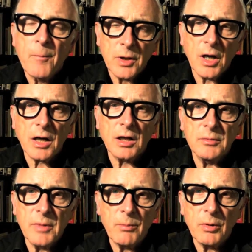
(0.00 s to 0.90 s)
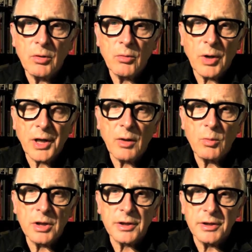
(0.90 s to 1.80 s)
Now I can remember when I
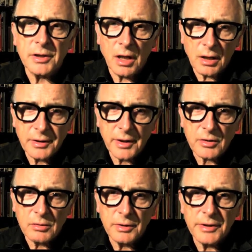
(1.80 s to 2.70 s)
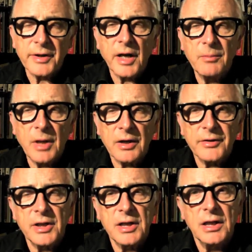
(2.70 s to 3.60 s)
worked at Architectural Design
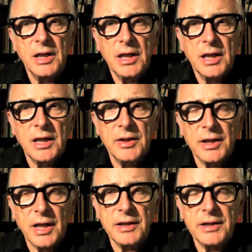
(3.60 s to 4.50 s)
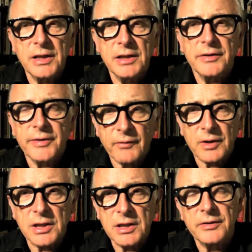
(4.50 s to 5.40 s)
magazine in the
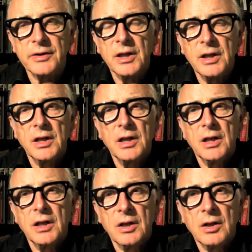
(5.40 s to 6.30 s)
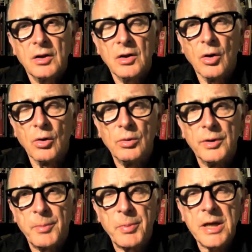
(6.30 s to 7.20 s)
1970s, all
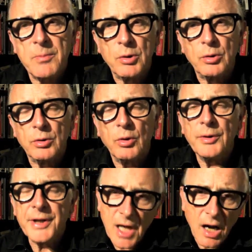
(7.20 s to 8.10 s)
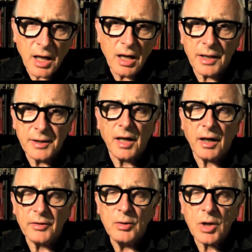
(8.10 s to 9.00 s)
the people, all the young
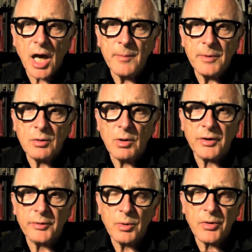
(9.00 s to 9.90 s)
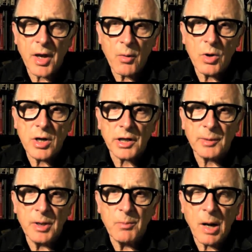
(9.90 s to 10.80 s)
architects who came to us with their work to
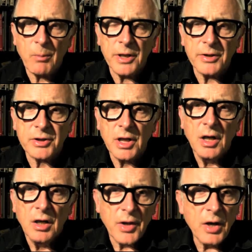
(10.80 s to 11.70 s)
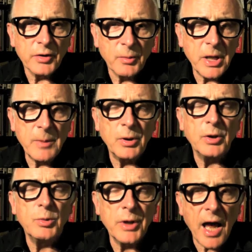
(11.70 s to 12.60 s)
be published, those are people
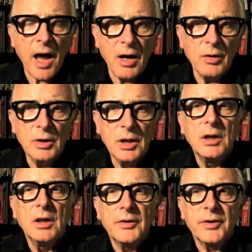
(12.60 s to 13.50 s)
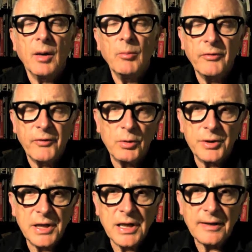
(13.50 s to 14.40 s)
who now, some
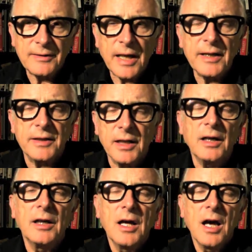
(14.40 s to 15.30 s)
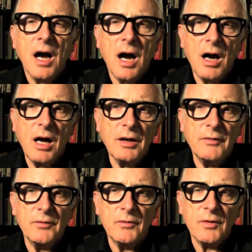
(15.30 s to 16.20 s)
40 years later, are
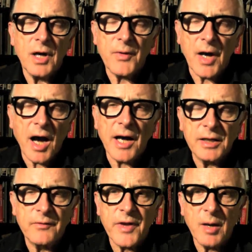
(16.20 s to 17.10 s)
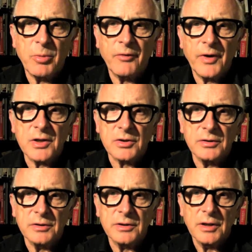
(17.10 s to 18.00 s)
at the height of their professions.
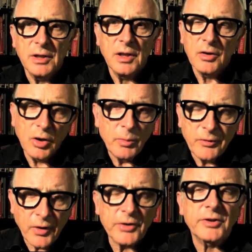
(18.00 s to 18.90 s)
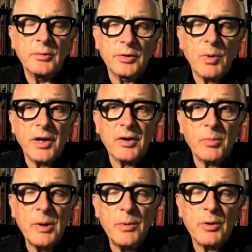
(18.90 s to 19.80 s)
Norman Foster was one of the
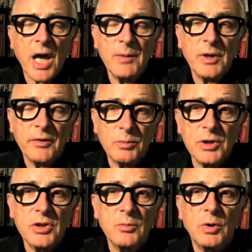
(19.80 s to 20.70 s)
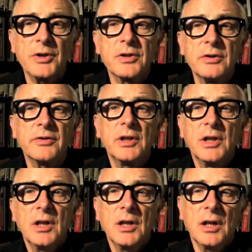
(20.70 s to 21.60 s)
people who came to us, Richard Rogers,
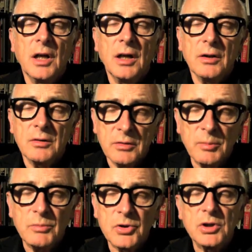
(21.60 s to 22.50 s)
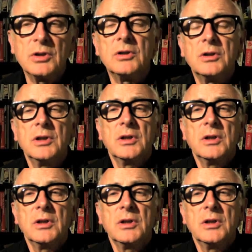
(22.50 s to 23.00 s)
Grimshaw.